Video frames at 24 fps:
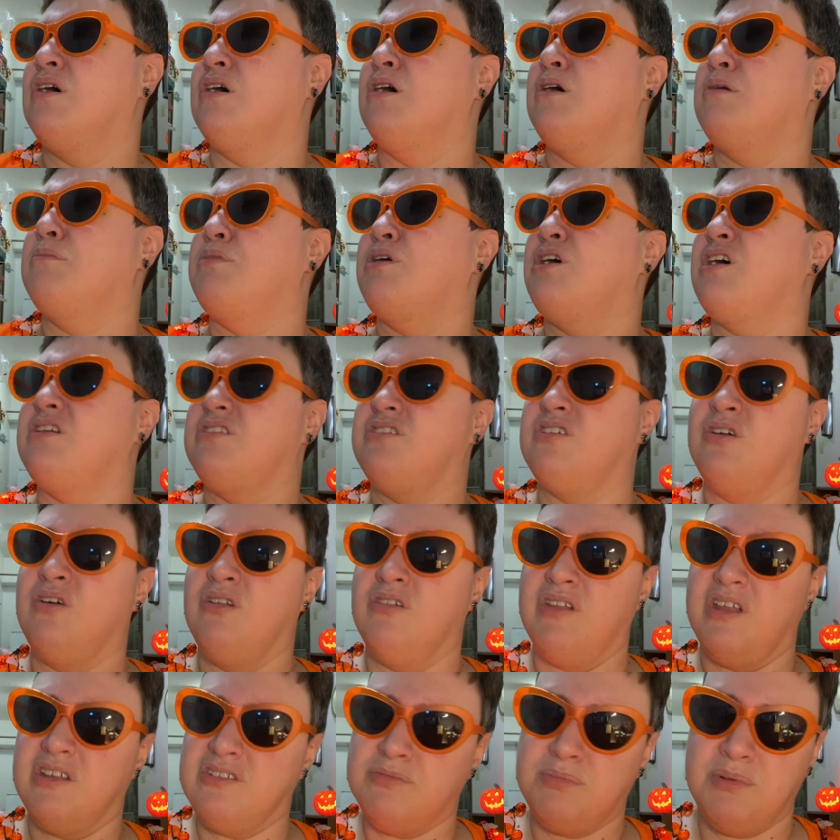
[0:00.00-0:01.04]
But
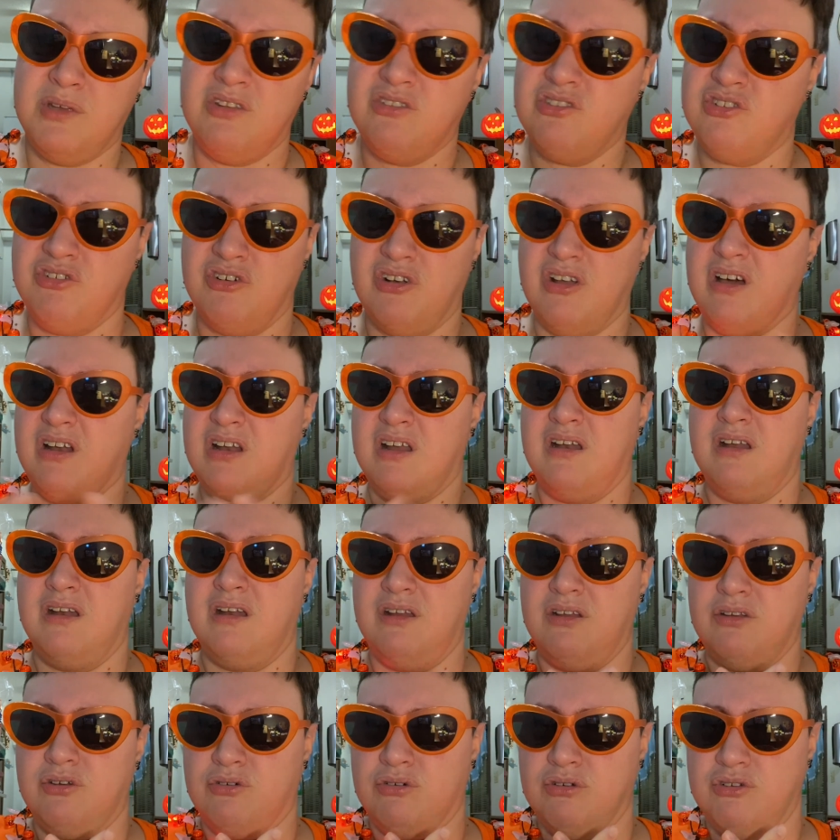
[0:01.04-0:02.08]
lesbians are not at an
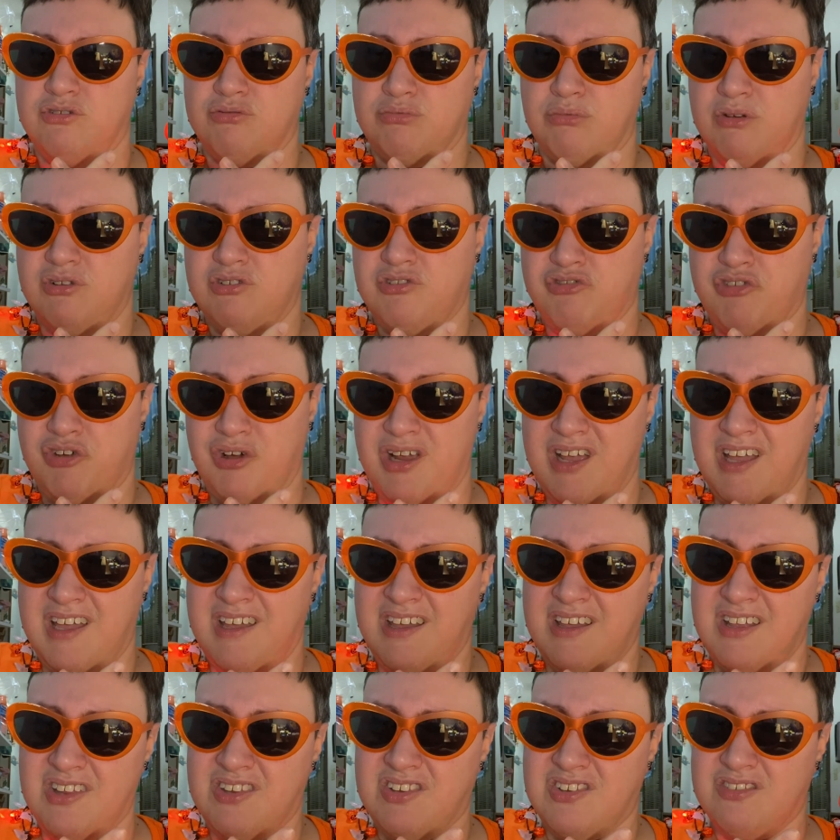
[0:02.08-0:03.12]
increased risk for
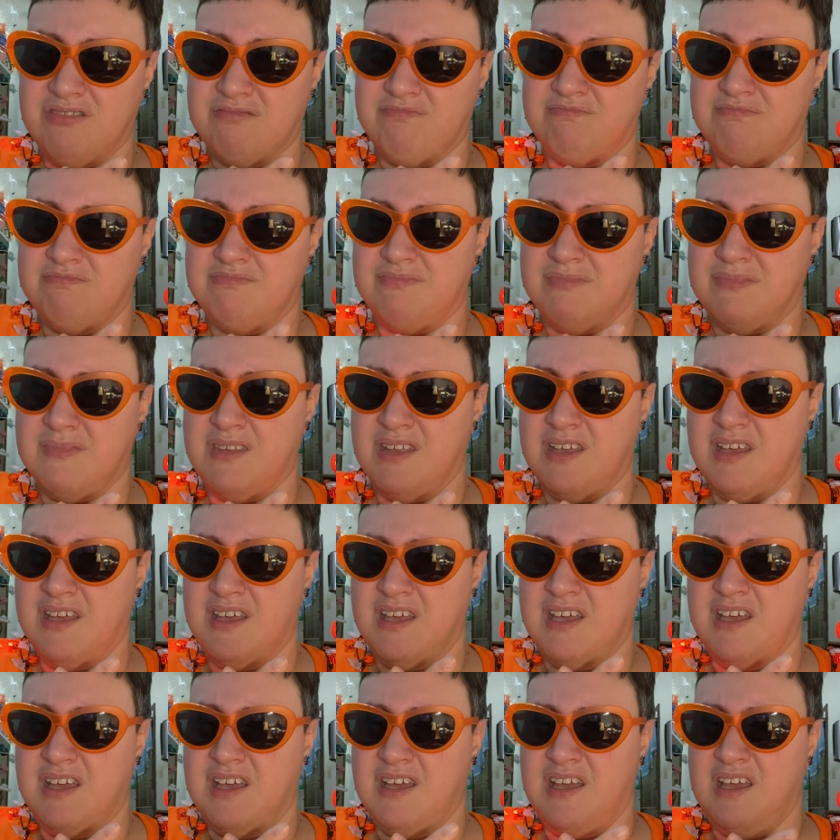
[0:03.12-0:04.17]
AIDS.
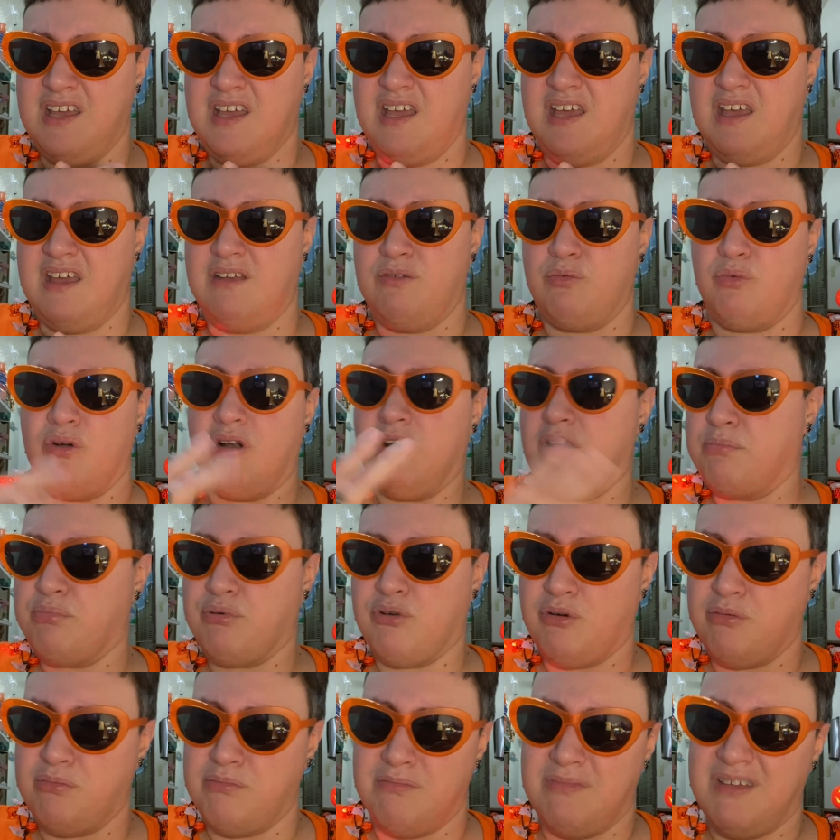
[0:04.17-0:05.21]
And we're not
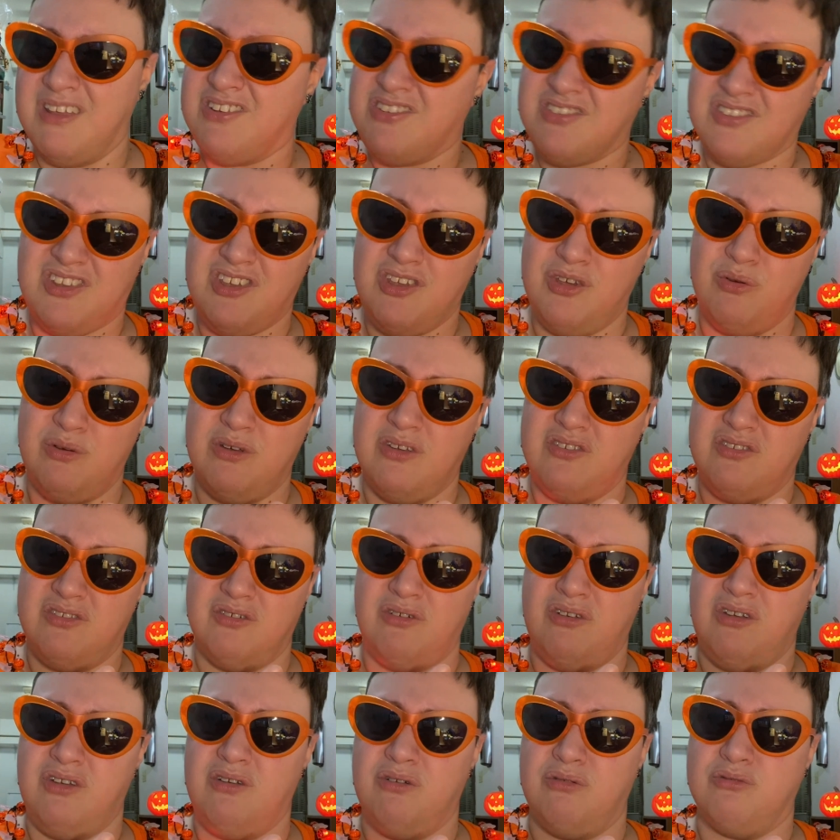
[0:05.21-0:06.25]
promiscuous, or,
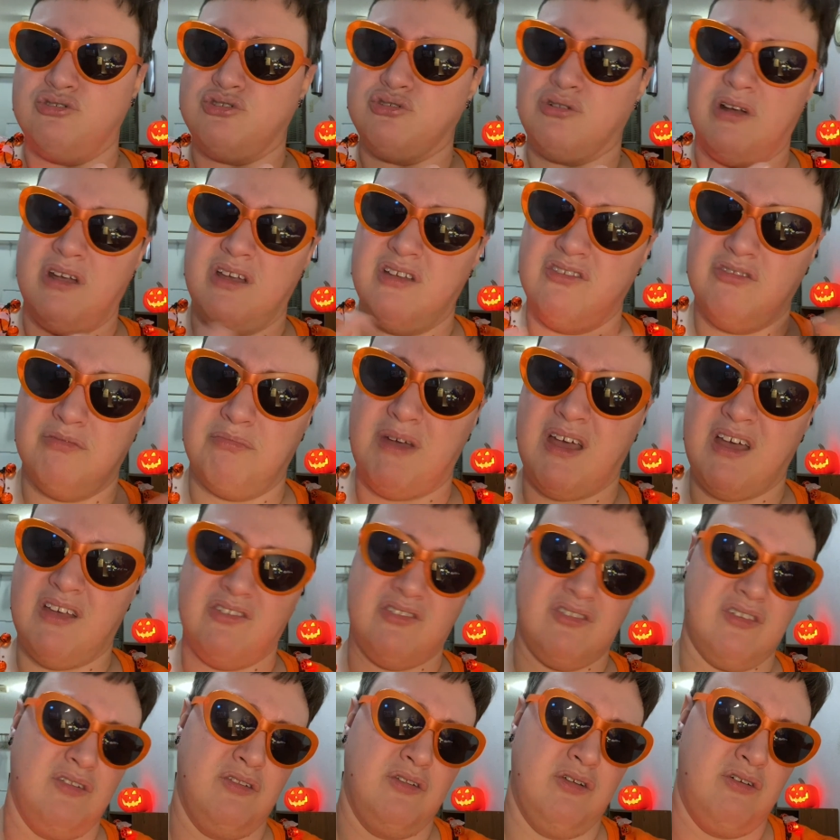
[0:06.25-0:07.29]
you know, trans
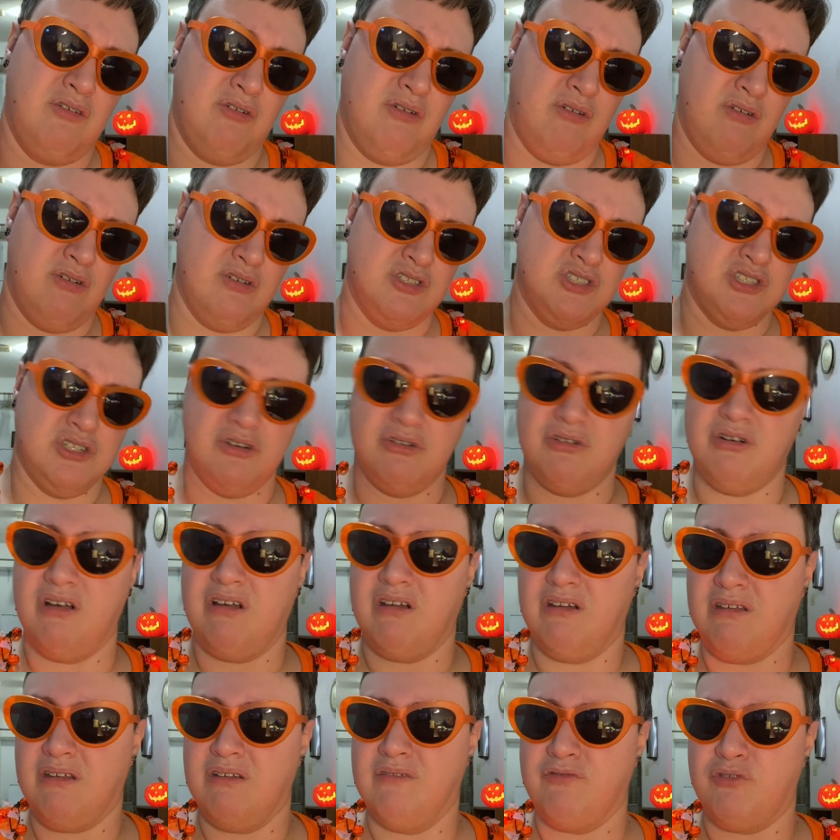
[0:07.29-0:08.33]
masculine or gender
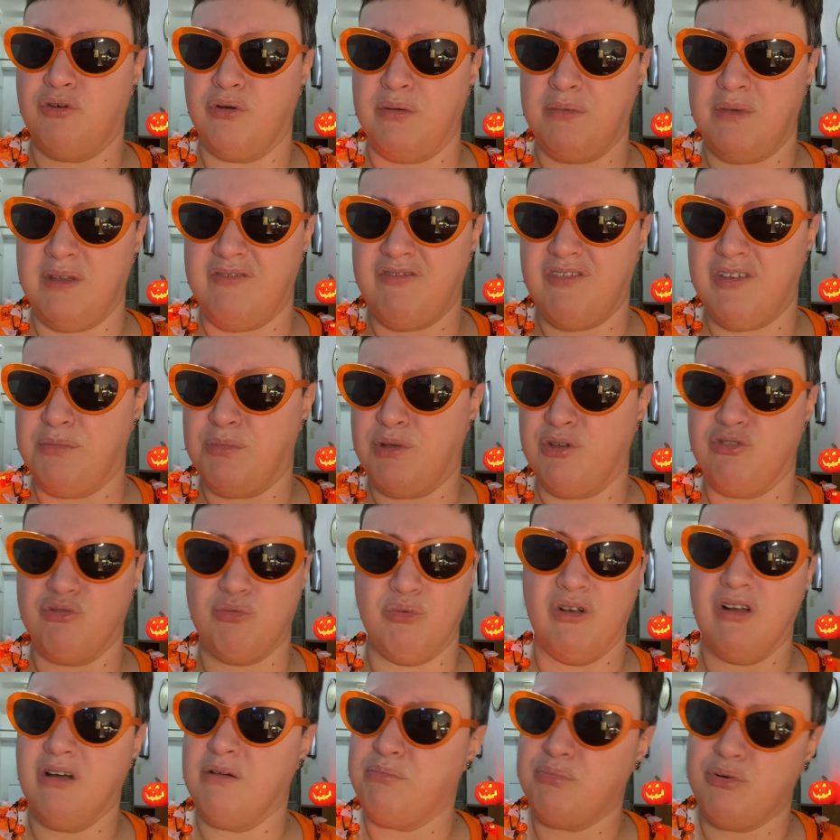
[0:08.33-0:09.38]
non-conforming females. We're
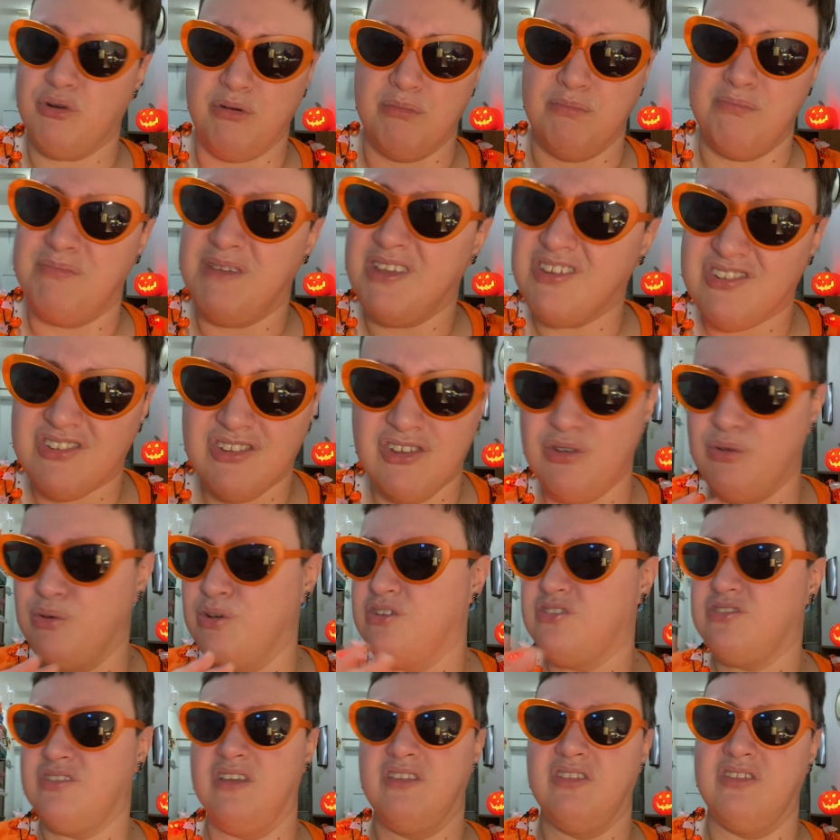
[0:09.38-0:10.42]
not
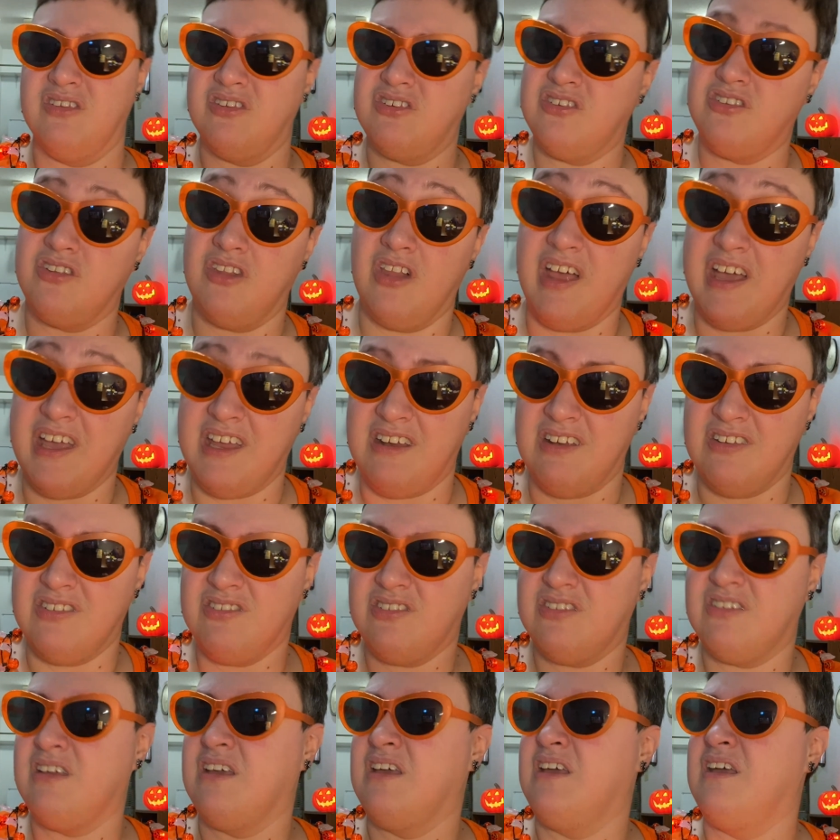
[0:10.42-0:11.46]
promiscuous in the slightest.